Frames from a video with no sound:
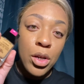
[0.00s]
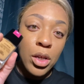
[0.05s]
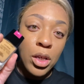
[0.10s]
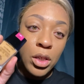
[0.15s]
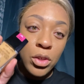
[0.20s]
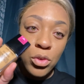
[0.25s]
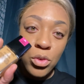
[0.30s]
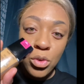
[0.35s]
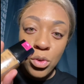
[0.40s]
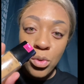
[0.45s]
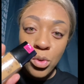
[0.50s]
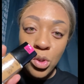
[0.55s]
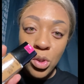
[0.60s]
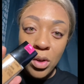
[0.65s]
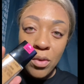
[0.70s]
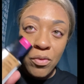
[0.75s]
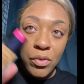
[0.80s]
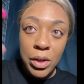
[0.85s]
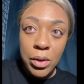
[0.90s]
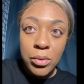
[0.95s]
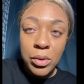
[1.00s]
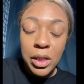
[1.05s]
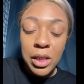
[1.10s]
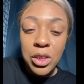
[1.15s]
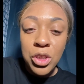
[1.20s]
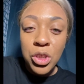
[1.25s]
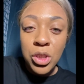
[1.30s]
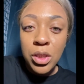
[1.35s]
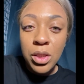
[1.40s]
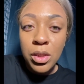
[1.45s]
Use your
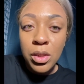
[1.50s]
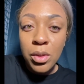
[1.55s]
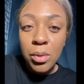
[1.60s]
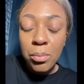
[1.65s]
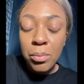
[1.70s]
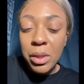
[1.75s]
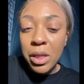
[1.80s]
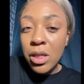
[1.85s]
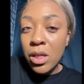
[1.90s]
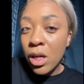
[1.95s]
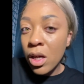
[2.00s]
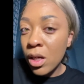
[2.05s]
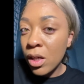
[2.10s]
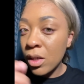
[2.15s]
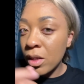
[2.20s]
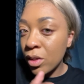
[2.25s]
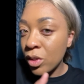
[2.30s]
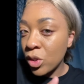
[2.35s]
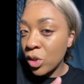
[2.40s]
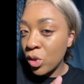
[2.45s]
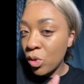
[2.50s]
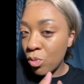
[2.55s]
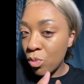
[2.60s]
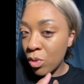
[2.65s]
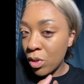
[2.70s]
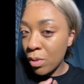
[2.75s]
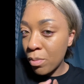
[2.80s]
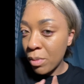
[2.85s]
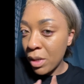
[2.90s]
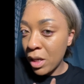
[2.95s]
foundation because you
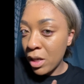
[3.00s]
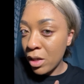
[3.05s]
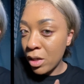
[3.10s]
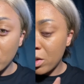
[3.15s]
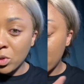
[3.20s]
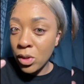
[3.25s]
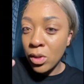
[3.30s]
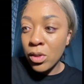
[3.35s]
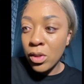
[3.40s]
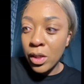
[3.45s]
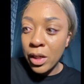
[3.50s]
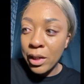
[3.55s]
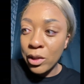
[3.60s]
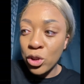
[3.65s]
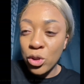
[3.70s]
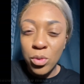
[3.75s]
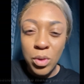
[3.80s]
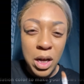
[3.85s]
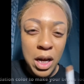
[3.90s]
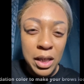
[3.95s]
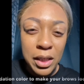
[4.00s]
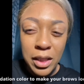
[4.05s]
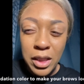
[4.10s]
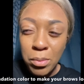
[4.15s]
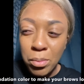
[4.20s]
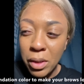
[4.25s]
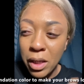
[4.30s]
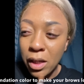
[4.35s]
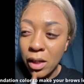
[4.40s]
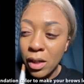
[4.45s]
want to make brows look natural. I'll
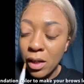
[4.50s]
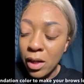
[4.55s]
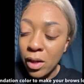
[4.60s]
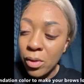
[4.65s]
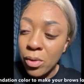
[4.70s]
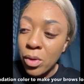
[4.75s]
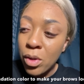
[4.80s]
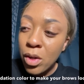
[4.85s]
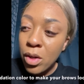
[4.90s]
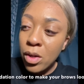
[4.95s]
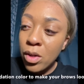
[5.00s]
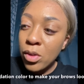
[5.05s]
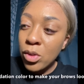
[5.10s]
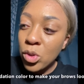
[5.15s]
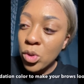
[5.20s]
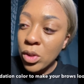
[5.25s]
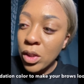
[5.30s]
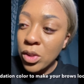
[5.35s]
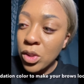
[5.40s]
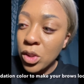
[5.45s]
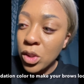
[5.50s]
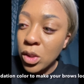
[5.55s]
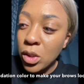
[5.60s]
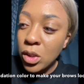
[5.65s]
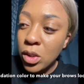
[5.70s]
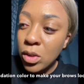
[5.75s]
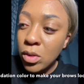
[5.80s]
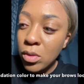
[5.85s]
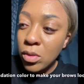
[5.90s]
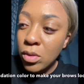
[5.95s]
explain it later. So I
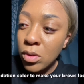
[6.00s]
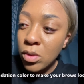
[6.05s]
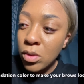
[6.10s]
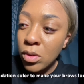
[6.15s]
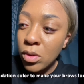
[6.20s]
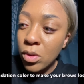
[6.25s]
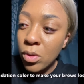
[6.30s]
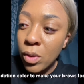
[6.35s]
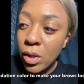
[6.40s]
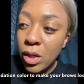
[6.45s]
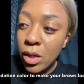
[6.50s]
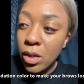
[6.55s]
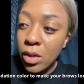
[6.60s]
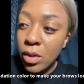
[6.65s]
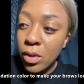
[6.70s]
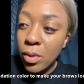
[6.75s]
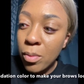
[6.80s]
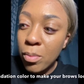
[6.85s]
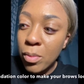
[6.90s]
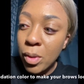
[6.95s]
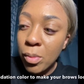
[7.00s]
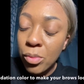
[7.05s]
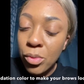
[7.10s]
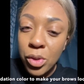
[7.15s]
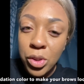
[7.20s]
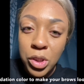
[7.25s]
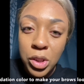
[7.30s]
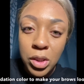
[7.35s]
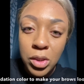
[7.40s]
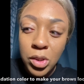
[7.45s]
just go ahead and dip my
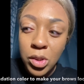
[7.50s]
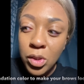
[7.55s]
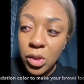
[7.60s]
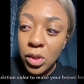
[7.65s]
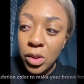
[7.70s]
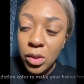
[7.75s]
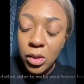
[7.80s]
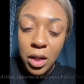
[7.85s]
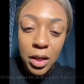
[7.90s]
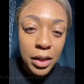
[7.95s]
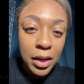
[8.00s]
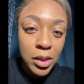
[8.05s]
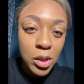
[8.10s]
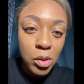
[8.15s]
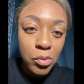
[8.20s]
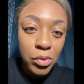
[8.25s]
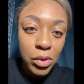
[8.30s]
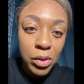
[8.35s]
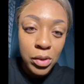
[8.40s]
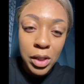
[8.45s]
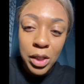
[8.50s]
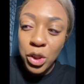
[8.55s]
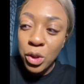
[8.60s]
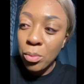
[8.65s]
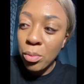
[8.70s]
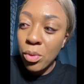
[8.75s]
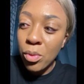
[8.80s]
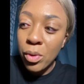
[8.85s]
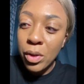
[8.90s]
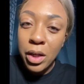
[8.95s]
brush into, I got some foundation
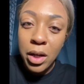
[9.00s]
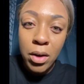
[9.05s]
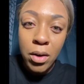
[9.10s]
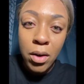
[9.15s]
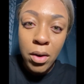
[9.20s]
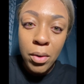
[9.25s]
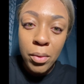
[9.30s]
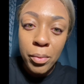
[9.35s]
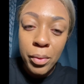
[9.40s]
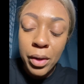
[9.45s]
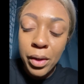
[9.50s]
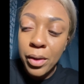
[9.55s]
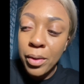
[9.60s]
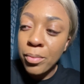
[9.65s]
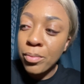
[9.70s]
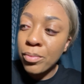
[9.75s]
poured out already.